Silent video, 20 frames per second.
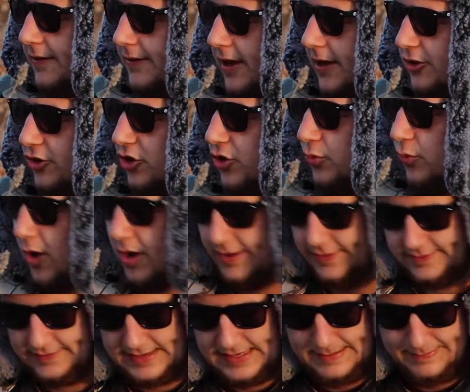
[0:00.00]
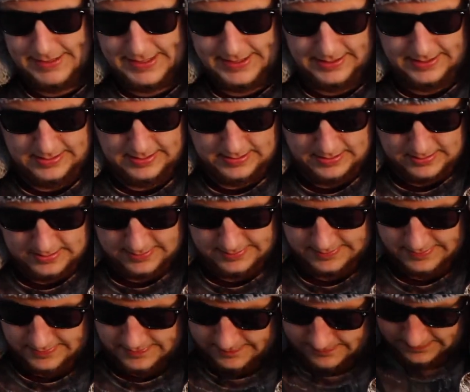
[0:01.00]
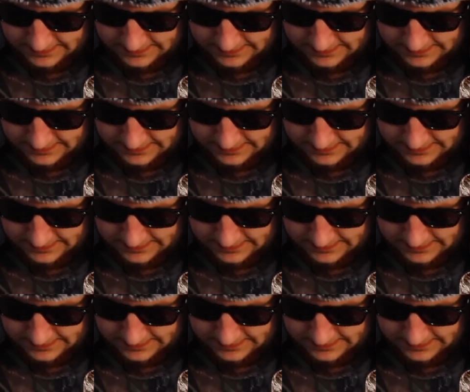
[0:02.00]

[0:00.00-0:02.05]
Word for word: the no, ducks should want to no, see me. No.